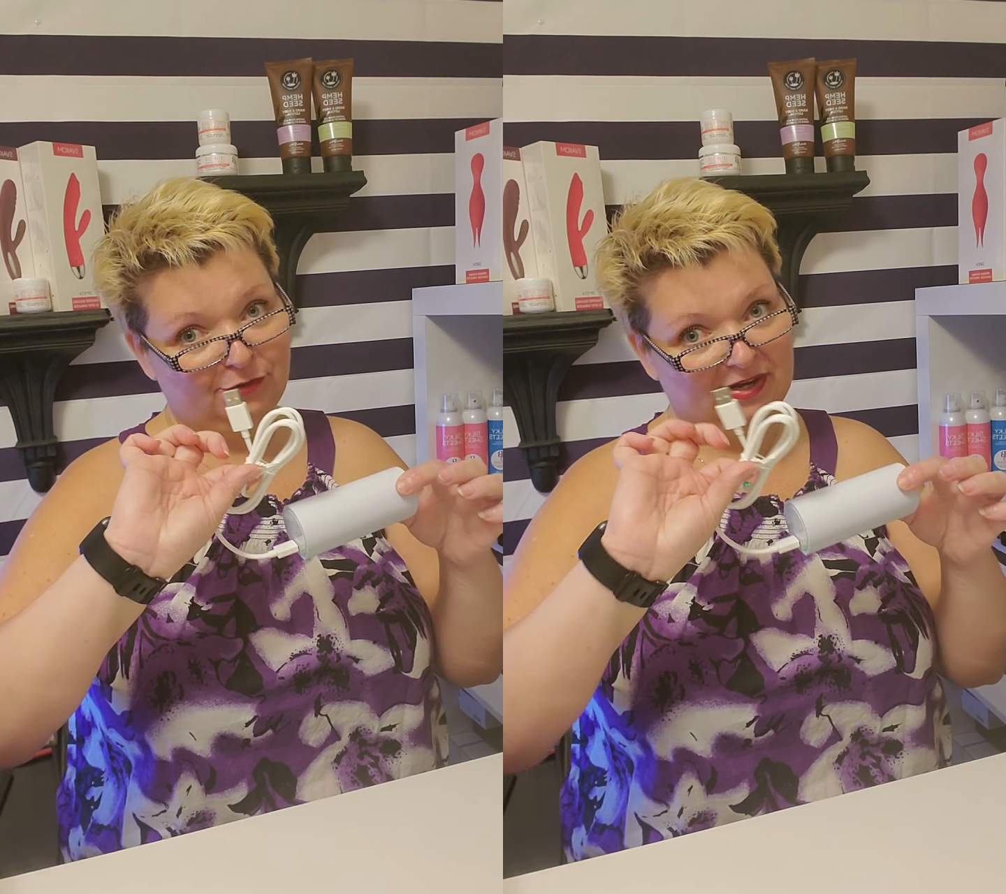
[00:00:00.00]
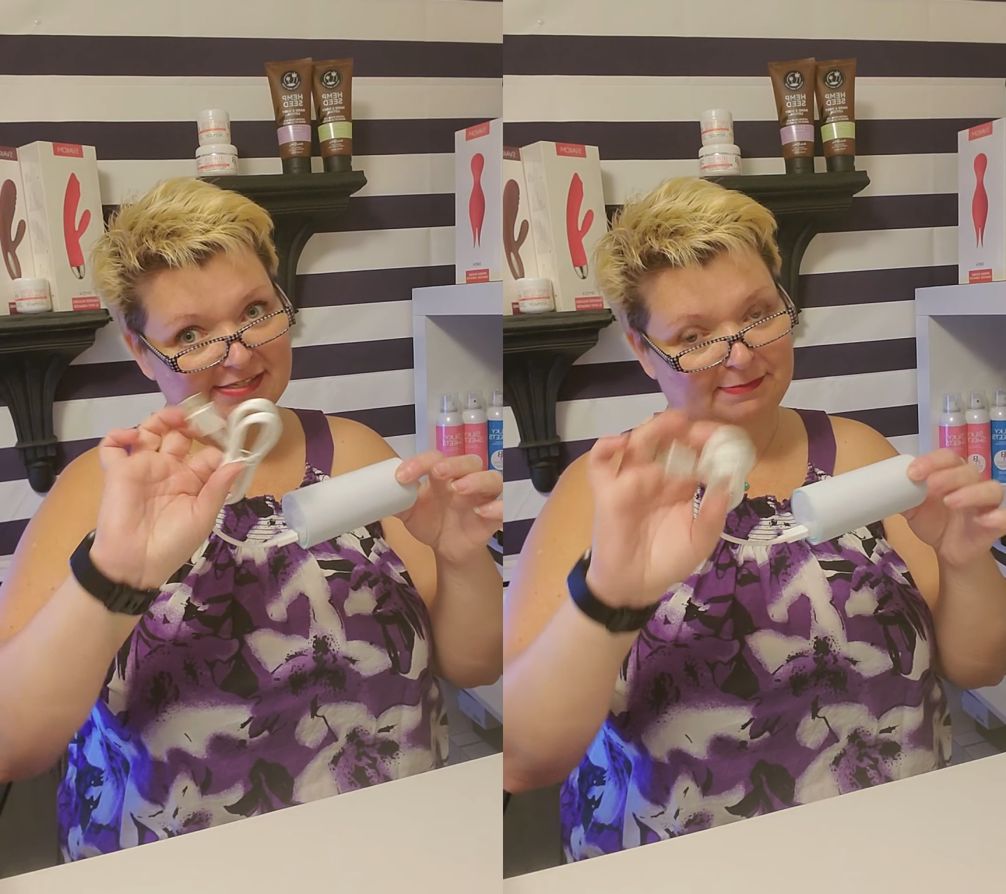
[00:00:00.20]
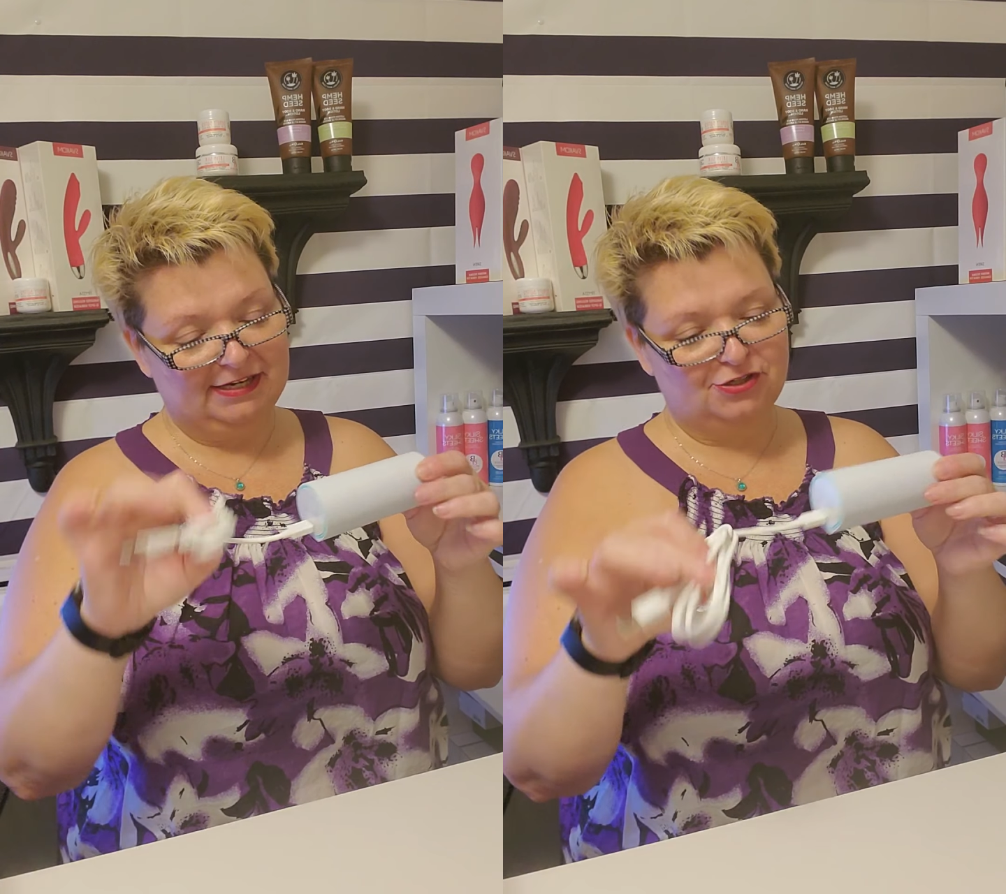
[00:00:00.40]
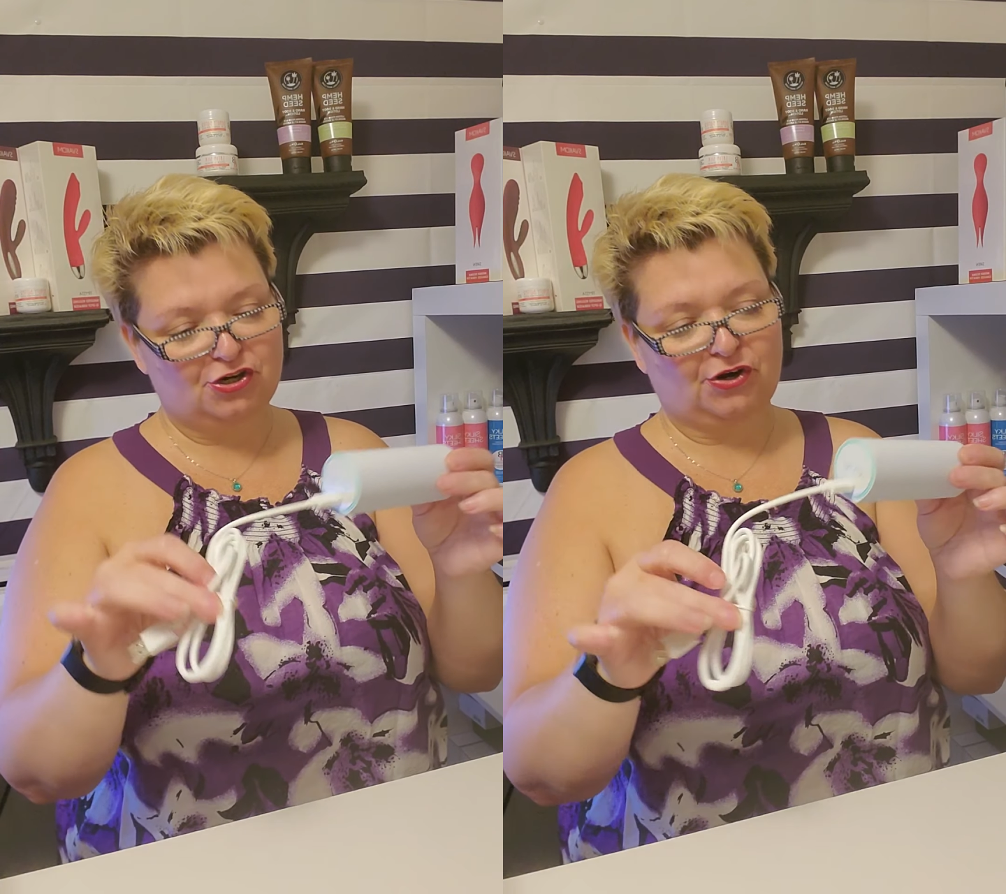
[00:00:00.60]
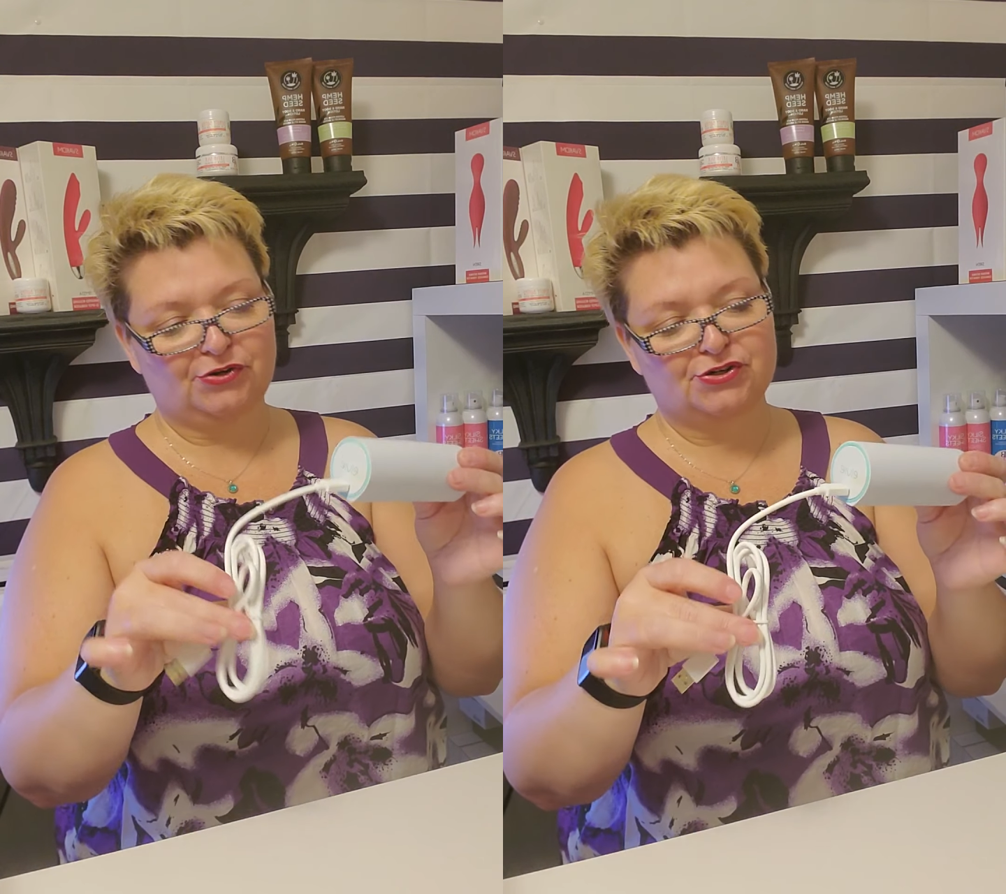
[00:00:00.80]
USB
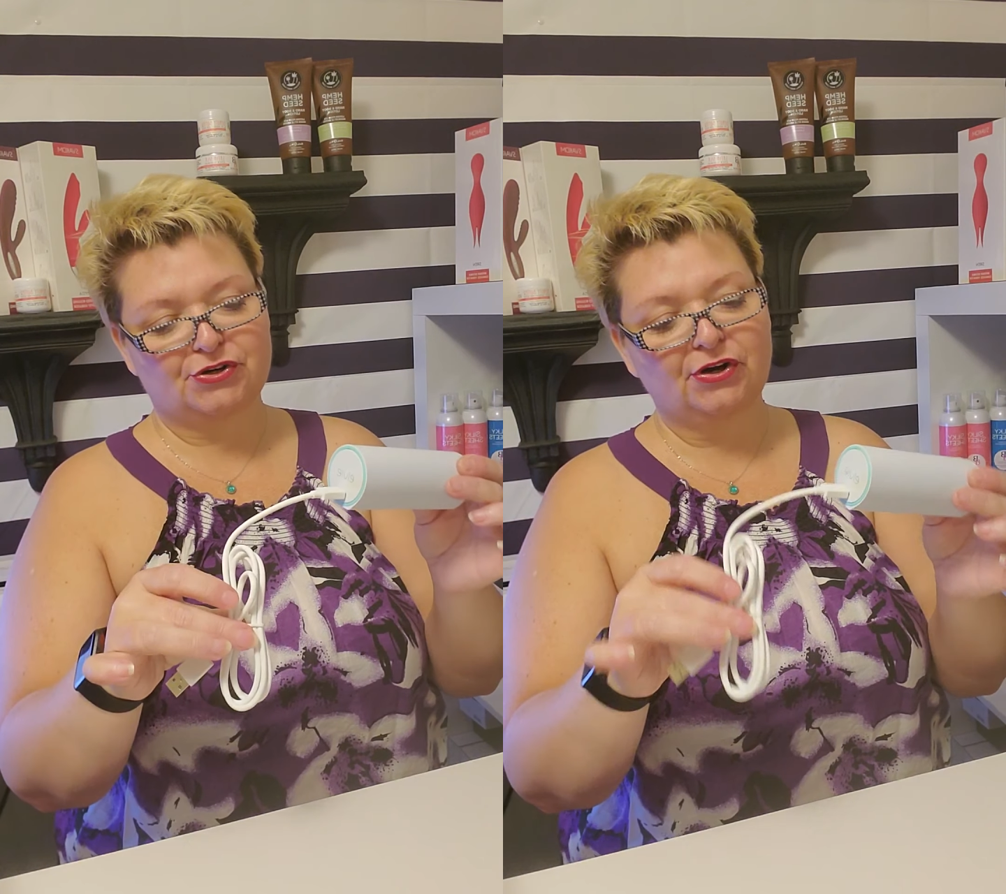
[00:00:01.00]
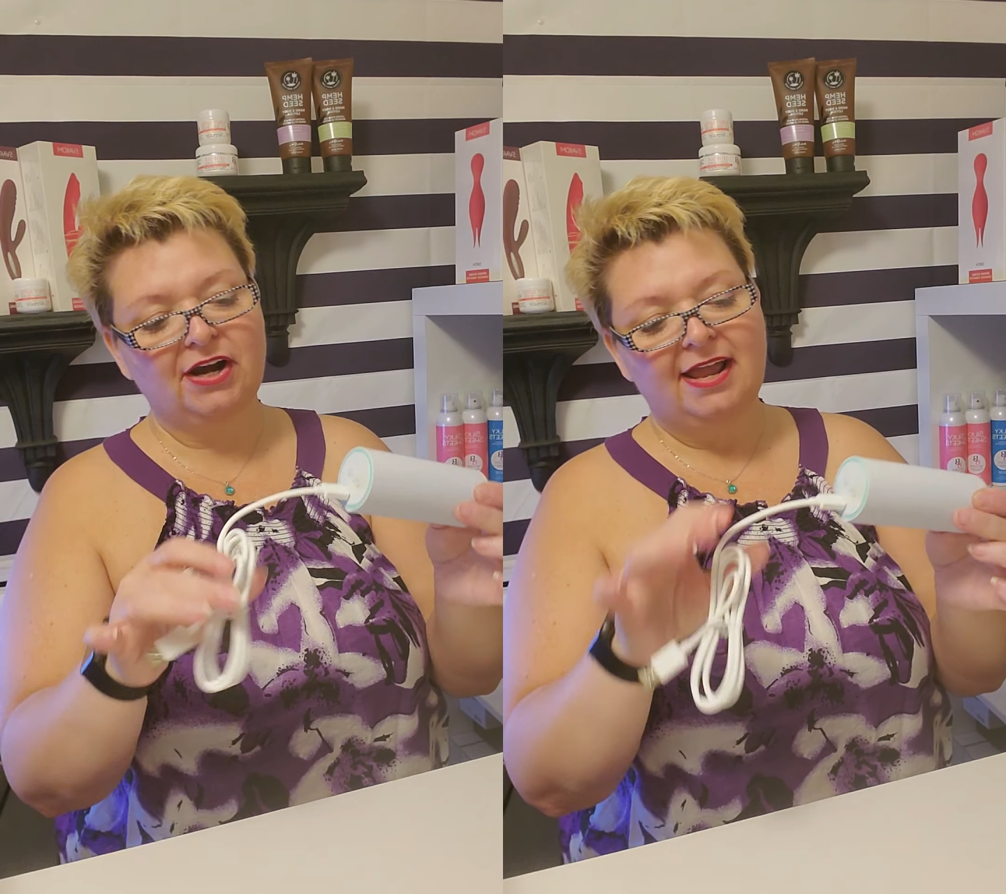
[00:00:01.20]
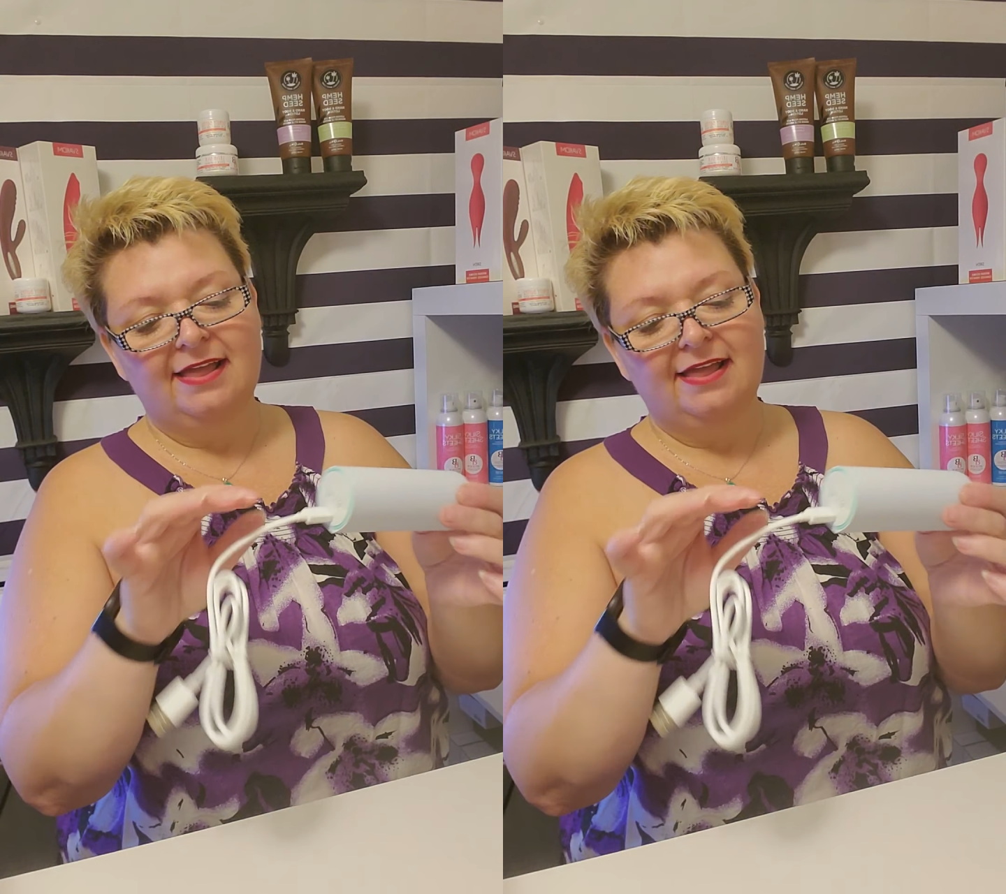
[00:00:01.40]
charger